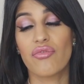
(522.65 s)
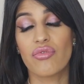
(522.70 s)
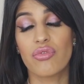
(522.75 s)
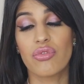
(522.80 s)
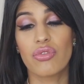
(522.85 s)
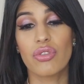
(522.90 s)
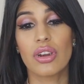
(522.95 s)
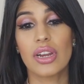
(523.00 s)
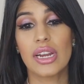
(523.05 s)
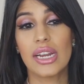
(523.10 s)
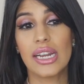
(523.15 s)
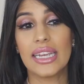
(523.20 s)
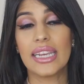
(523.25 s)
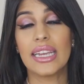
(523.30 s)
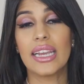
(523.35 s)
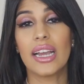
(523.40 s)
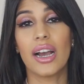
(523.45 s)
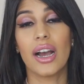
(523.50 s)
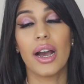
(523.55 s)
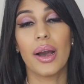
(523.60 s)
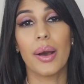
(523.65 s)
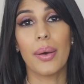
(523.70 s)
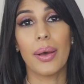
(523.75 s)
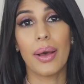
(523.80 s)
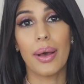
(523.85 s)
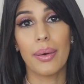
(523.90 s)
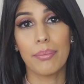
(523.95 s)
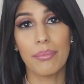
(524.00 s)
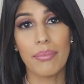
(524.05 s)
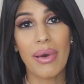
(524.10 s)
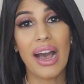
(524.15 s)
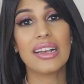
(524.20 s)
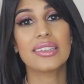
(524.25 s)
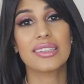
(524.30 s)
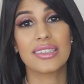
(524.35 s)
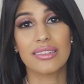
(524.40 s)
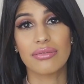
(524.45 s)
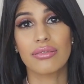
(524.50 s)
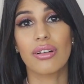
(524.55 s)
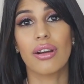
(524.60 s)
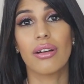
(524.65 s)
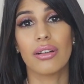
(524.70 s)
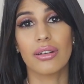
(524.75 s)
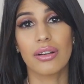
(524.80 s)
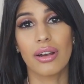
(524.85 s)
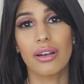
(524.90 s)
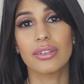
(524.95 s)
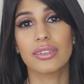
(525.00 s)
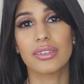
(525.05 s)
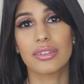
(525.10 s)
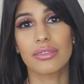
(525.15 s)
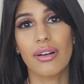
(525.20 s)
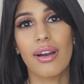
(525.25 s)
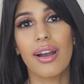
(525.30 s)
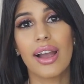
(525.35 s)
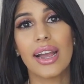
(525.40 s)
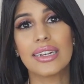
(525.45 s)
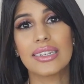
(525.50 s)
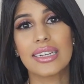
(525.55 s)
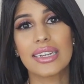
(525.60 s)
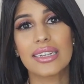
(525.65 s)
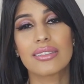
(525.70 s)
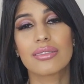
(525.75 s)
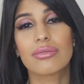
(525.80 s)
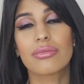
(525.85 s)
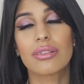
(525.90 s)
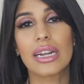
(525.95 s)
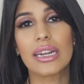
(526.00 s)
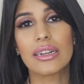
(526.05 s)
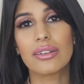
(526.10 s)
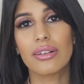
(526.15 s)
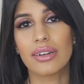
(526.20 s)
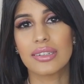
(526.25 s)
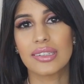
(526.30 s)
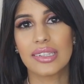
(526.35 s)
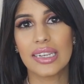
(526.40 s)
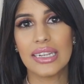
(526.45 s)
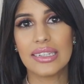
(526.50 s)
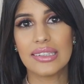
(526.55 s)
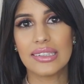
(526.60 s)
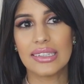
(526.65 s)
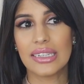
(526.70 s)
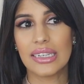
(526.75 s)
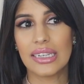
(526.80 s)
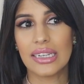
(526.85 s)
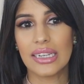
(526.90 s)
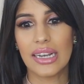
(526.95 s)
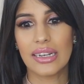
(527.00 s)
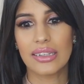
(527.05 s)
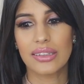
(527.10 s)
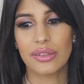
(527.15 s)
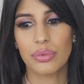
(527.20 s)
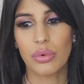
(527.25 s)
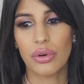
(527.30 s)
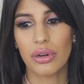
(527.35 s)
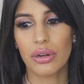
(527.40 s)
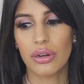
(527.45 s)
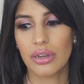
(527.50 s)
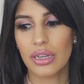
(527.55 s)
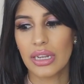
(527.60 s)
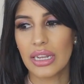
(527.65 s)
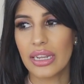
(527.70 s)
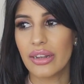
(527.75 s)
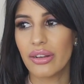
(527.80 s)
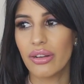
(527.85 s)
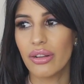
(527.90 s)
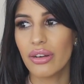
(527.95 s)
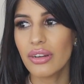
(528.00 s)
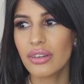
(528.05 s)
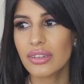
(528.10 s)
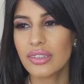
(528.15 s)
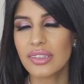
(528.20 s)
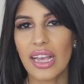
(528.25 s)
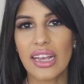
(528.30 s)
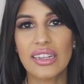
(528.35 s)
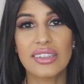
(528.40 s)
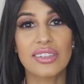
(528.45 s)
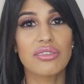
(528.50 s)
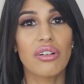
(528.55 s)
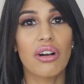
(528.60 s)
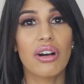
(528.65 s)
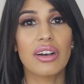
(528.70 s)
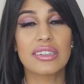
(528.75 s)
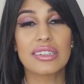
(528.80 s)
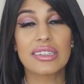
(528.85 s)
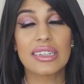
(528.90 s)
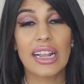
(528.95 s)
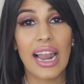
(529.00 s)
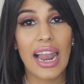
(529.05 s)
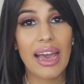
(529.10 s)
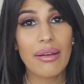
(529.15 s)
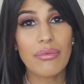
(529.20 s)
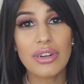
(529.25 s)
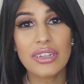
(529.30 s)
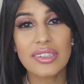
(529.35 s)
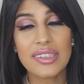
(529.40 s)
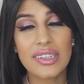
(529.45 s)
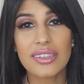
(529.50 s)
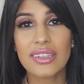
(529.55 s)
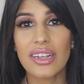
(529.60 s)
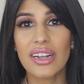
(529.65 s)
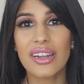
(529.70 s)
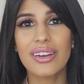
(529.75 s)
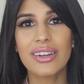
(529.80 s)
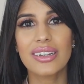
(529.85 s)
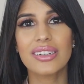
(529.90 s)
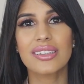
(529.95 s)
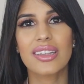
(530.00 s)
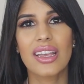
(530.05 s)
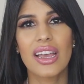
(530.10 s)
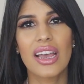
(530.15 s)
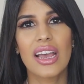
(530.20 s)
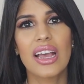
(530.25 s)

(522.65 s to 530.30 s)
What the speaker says: really a massive roller coaster ride. It's really not as easy as what it looks. It's not as glamorous as it looks.